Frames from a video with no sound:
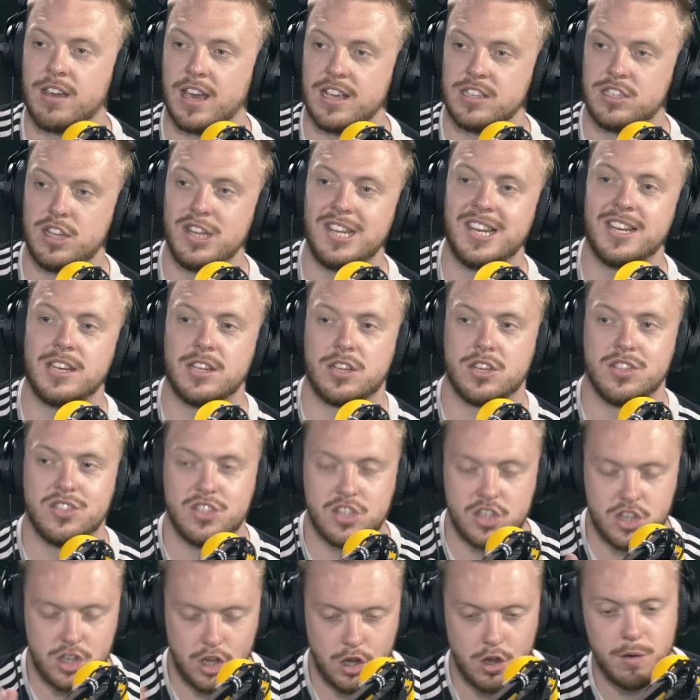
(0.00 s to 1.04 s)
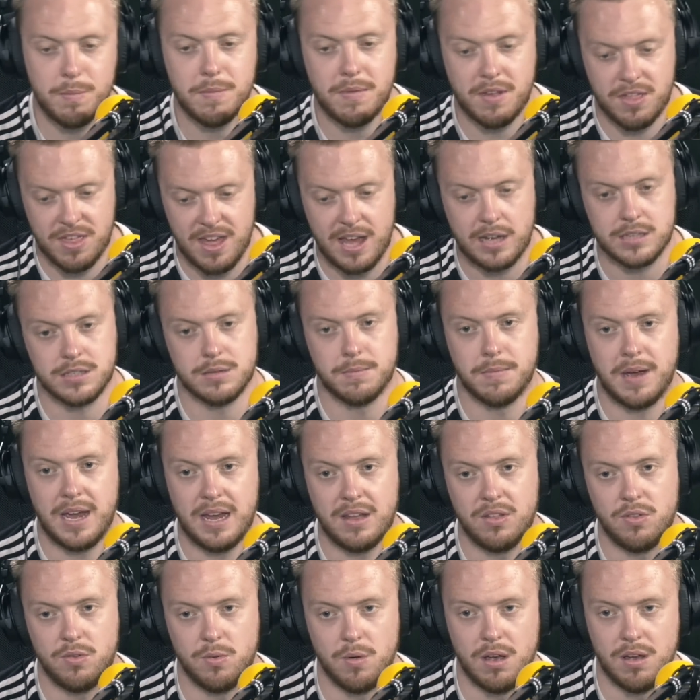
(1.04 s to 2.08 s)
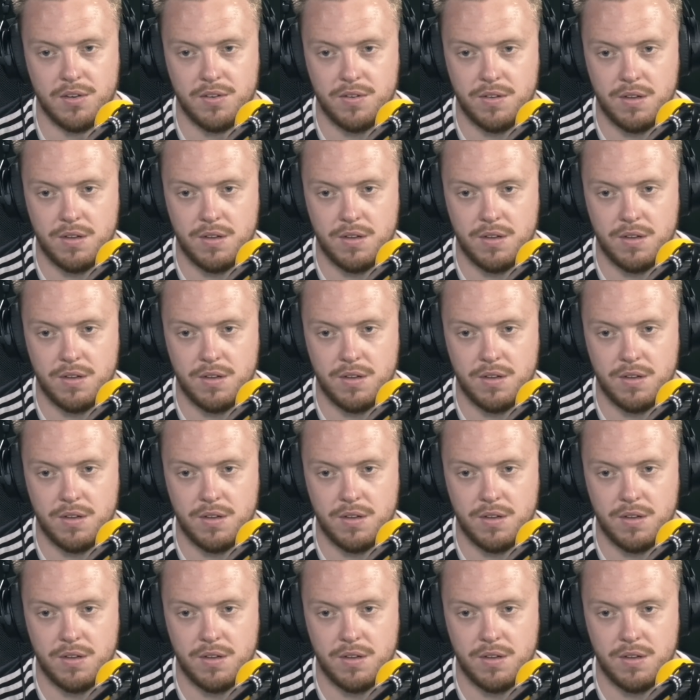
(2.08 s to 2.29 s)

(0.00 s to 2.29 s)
okay, so you didn't consume £1,000 worth.